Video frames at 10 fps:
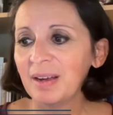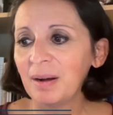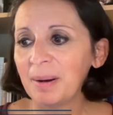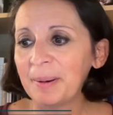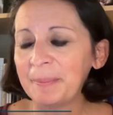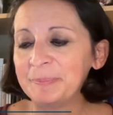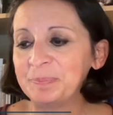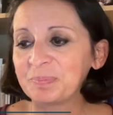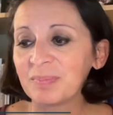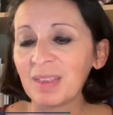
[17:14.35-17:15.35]

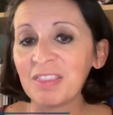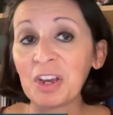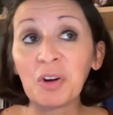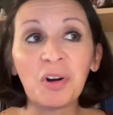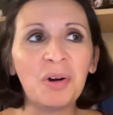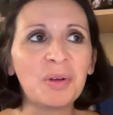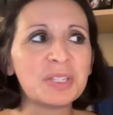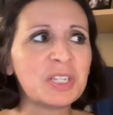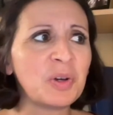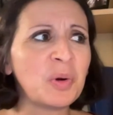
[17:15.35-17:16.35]
Um, there are
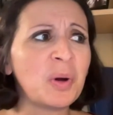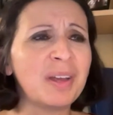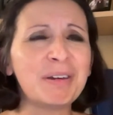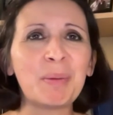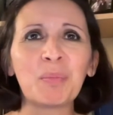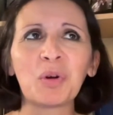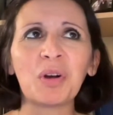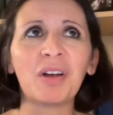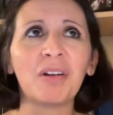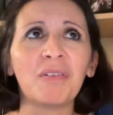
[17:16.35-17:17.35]
also a number
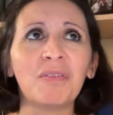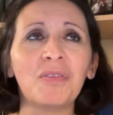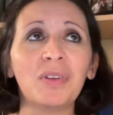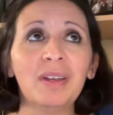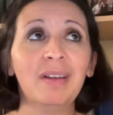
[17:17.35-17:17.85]
of